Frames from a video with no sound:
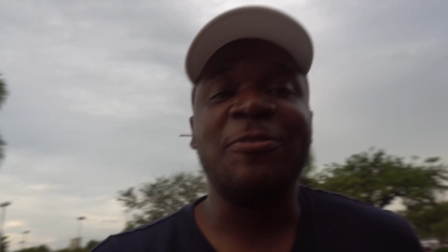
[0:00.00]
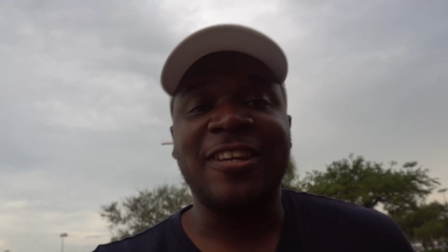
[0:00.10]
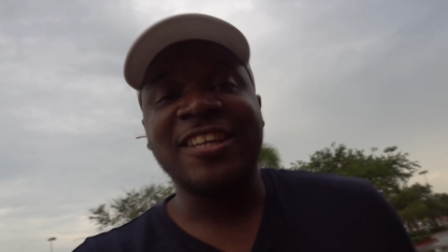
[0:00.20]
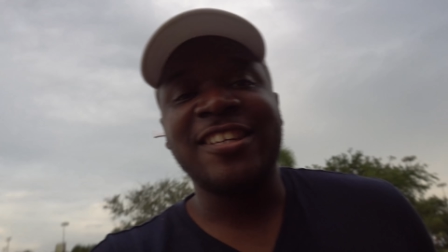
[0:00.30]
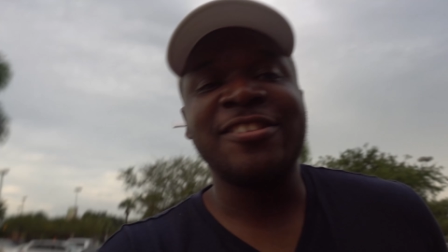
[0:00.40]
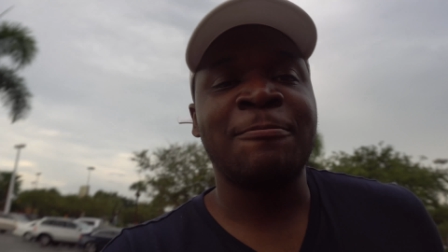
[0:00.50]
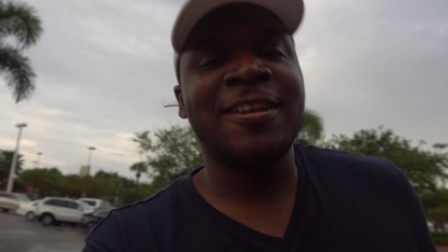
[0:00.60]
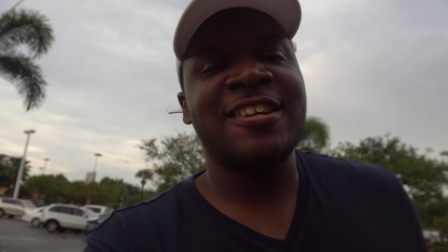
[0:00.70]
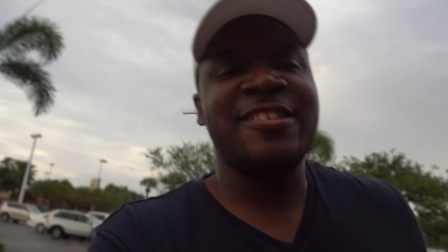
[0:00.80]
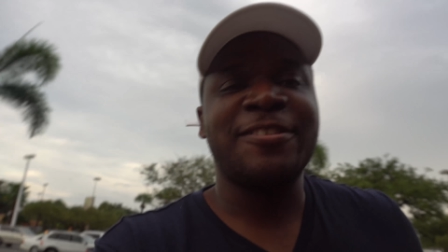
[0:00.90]
we can get some
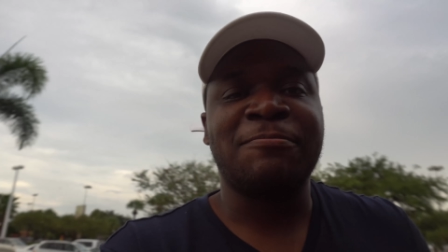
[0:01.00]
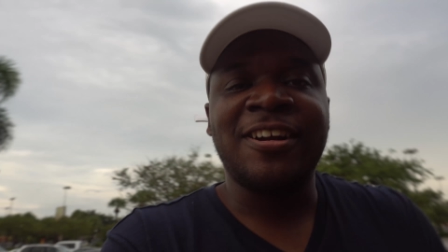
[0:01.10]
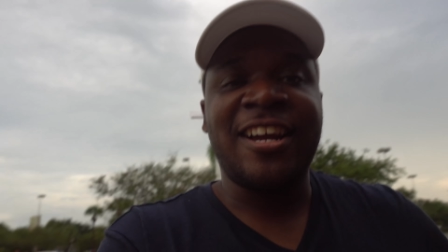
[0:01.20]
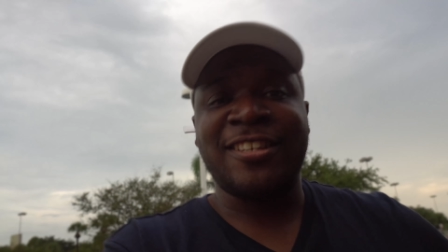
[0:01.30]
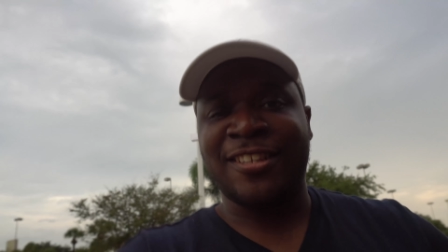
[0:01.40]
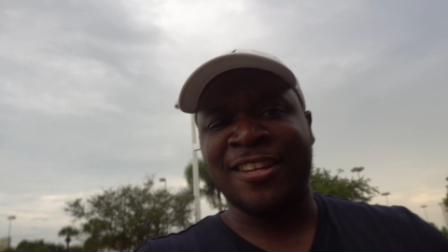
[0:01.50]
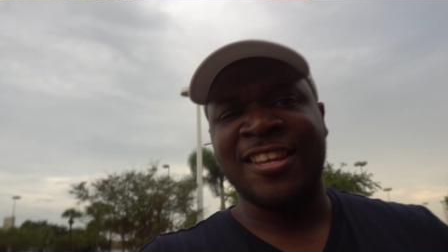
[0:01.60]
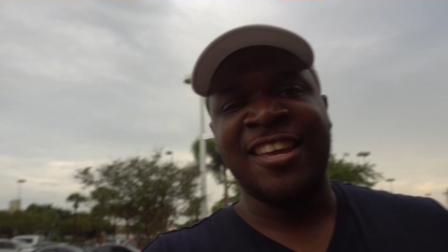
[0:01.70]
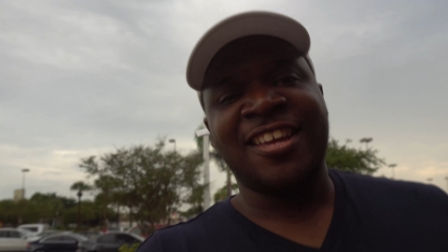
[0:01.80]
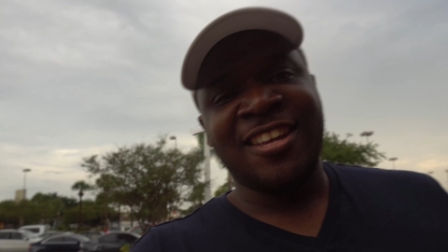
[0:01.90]
cleaning supplies.
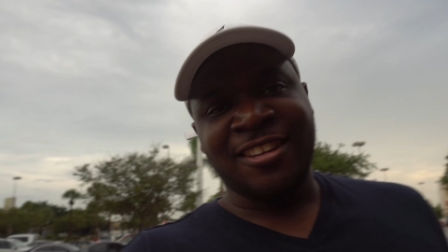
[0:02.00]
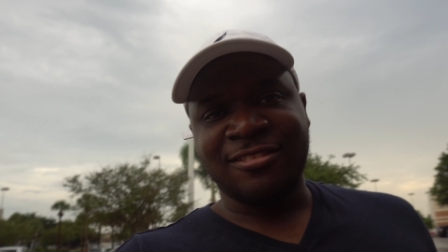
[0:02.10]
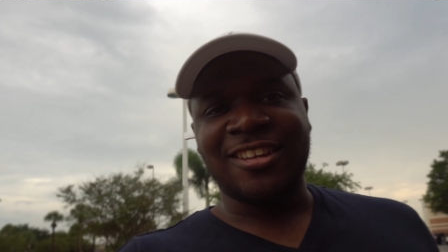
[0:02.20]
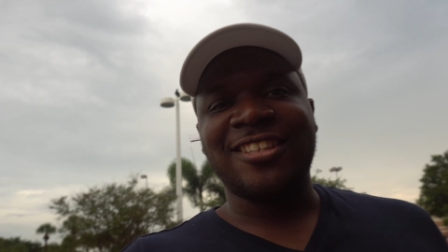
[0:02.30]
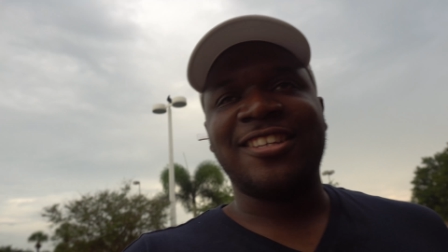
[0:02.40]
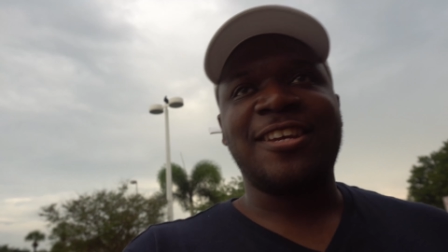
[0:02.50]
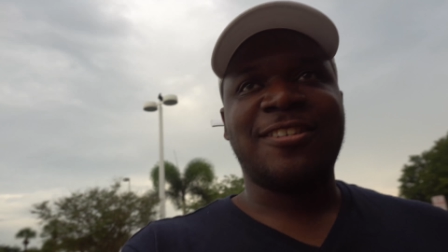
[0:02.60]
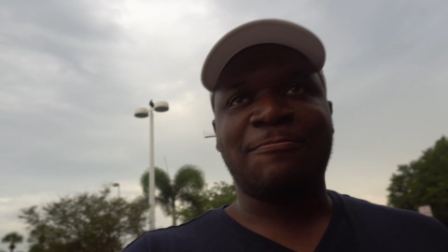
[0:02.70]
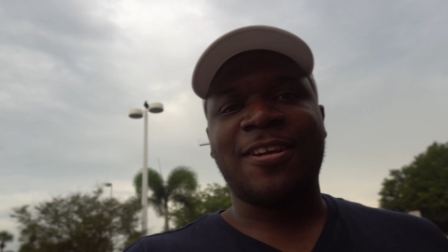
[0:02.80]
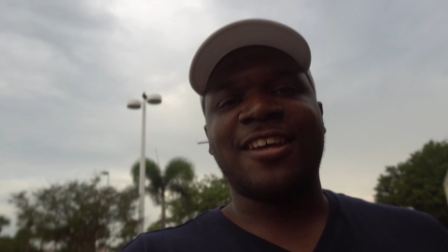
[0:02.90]
I said
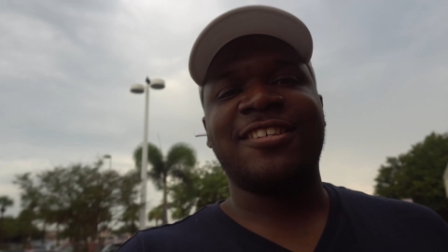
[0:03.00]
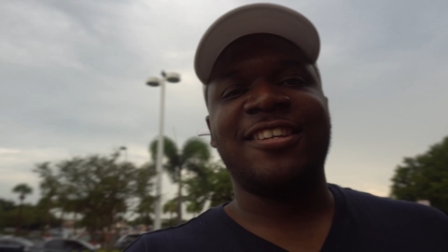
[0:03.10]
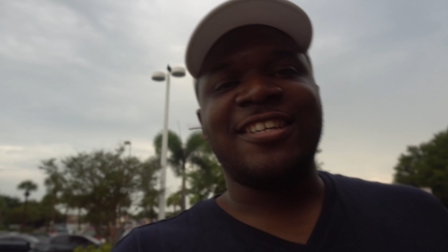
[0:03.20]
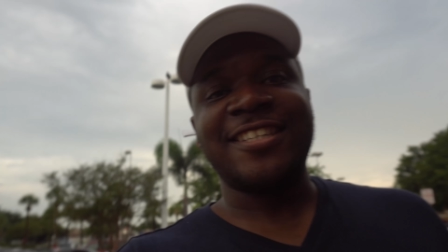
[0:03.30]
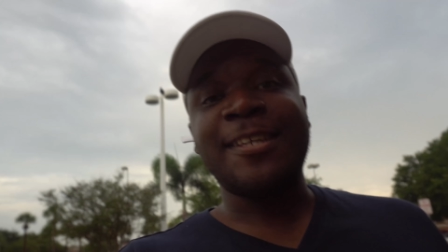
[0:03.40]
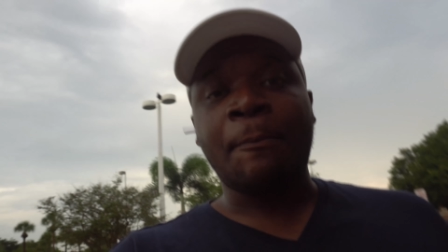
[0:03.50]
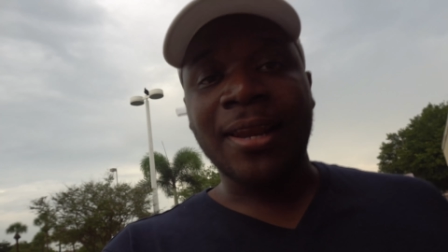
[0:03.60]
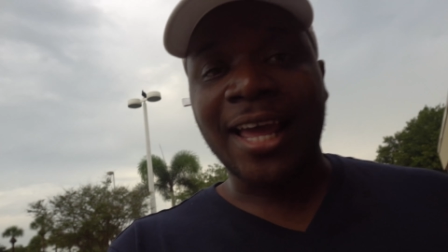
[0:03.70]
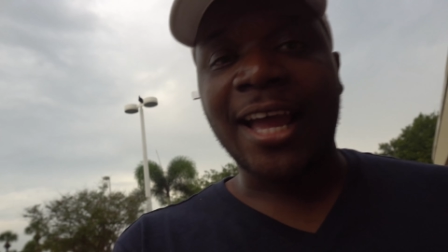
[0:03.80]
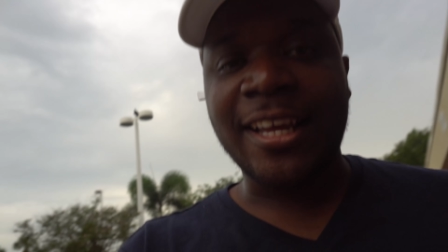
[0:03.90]
surprise again,
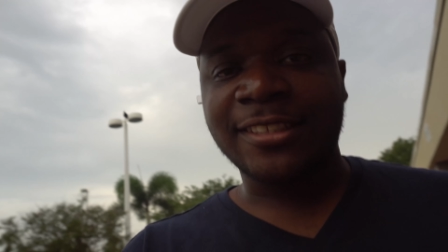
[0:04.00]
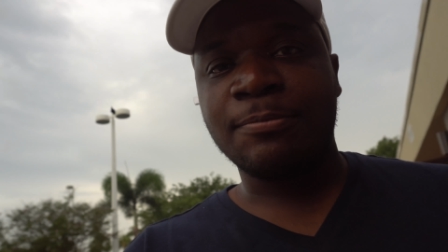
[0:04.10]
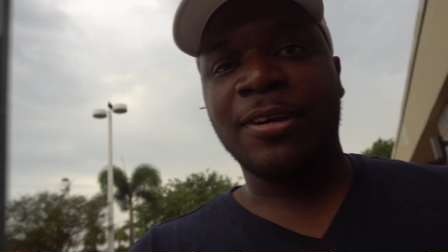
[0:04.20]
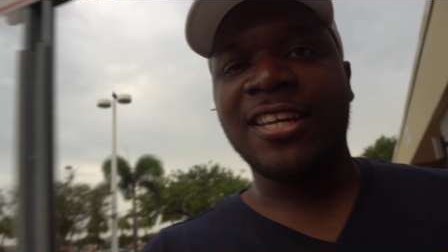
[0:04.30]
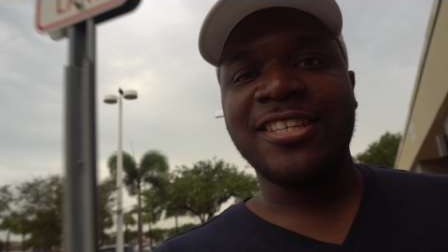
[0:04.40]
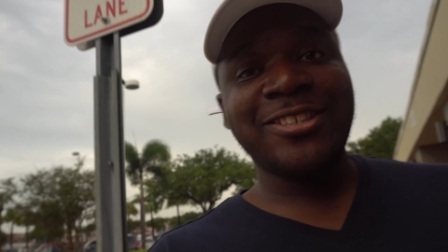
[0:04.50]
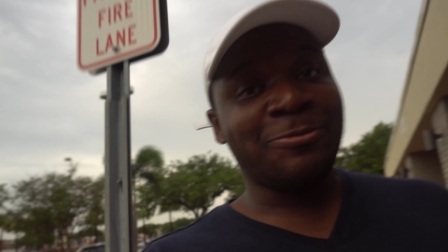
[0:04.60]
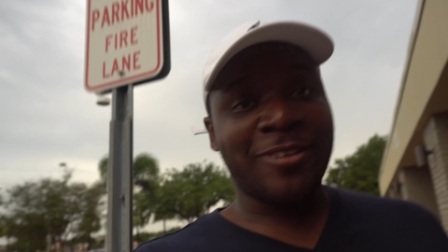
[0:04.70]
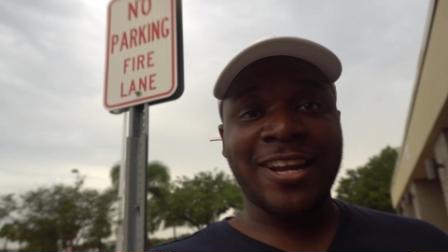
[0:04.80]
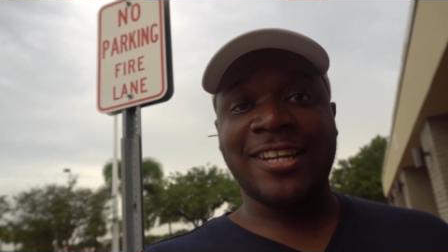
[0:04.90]
supplies. But it's
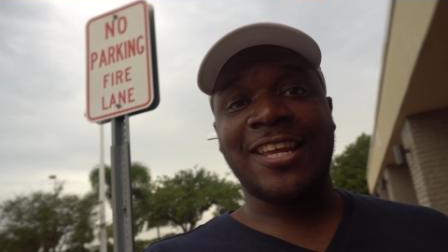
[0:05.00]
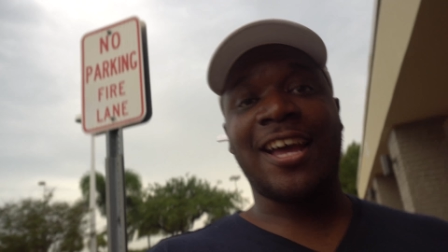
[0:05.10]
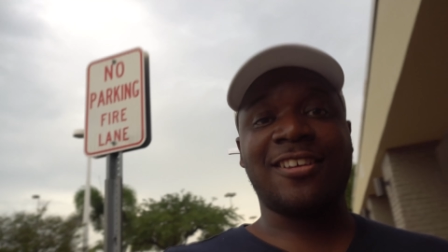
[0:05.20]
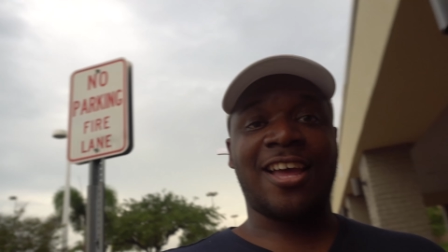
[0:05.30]
rainy. I,